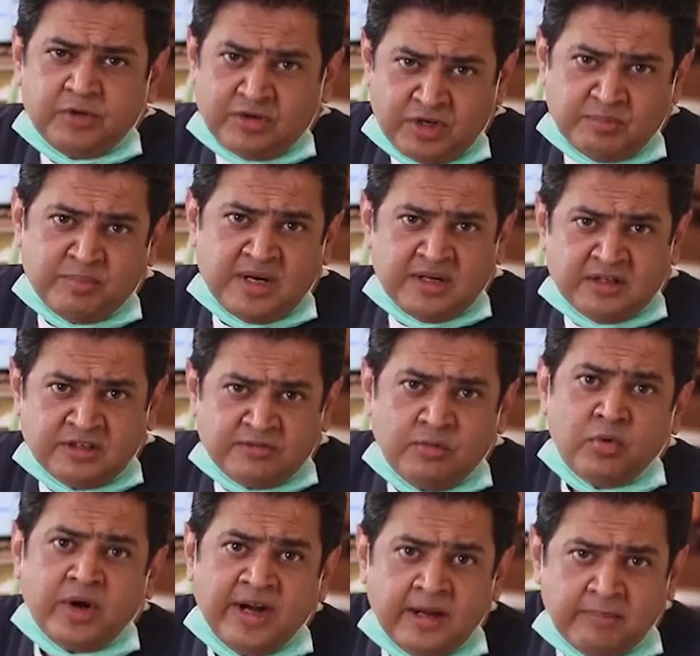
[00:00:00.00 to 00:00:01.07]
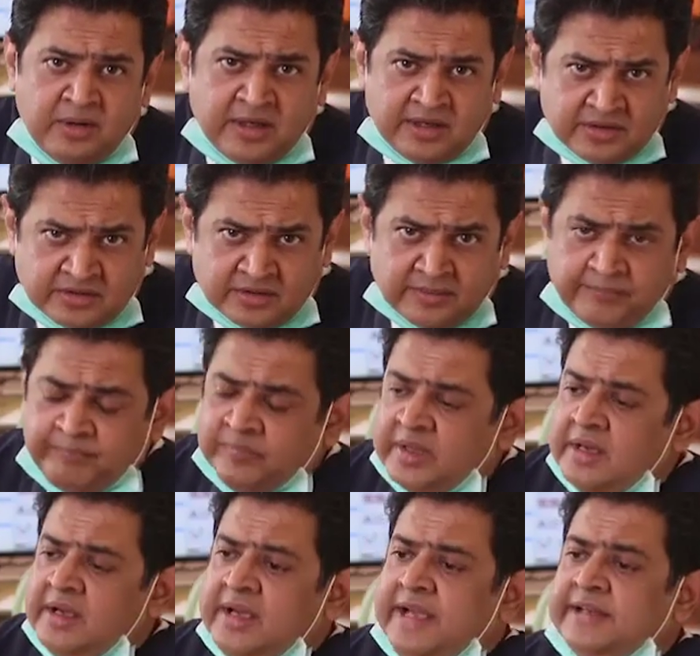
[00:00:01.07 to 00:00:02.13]
treatment is fluoride application,
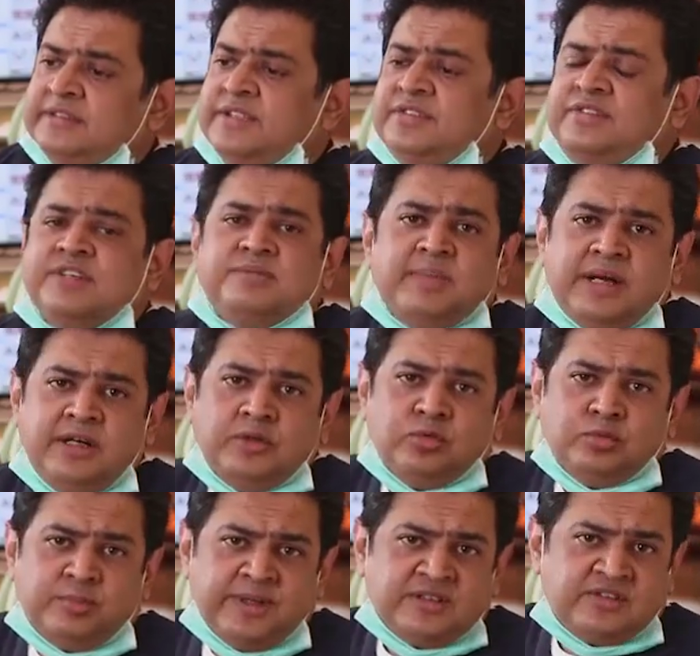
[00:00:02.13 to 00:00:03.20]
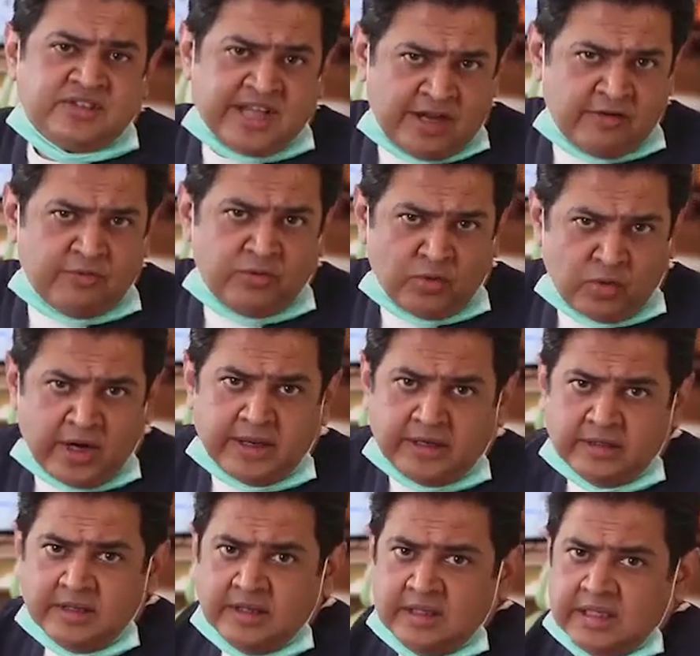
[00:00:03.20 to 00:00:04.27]
and these days many toothpastes have fluoride.